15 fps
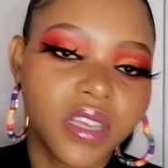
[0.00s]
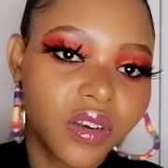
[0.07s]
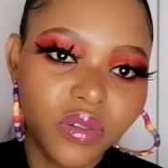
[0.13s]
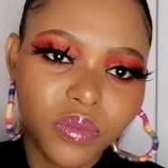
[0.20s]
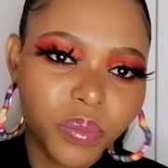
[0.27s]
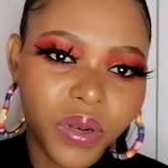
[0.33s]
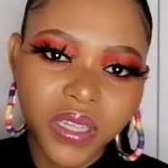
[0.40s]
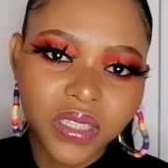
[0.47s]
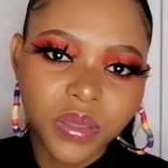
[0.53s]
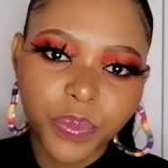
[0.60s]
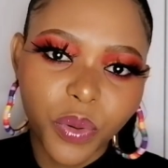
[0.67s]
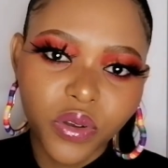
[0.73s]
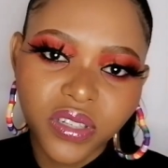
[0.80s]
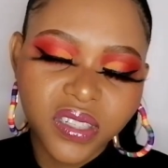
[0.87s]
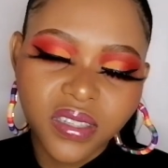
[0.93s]
I don't play
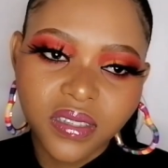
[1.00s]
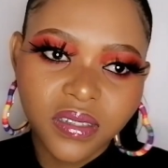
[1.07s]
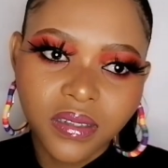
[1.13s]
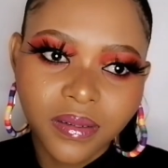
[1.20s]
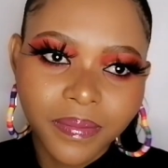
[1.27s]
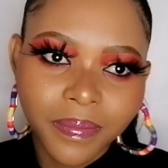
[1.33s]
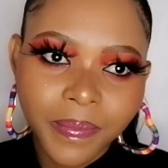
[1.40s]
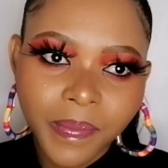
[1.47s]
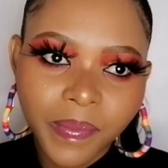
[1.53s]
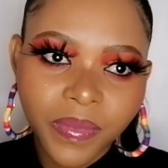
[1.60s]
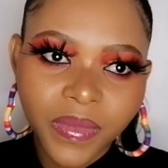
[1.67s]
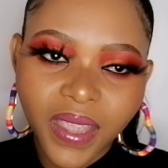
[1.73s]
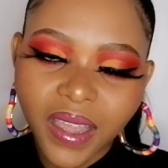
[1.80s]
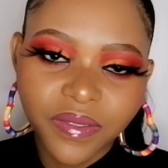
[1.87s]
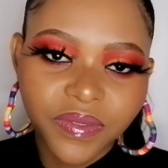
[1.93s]
sports.
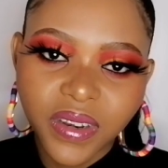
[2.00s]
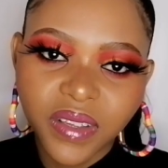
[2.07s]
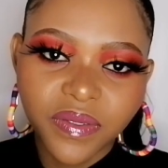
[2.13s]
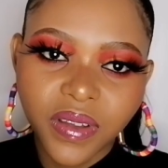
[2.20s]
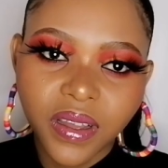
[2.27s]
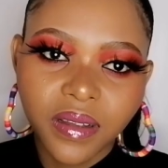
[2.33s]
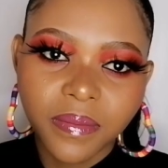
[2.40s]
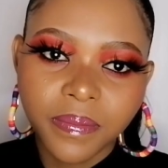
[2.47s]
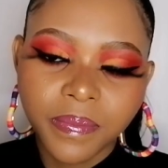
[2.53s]
I've never.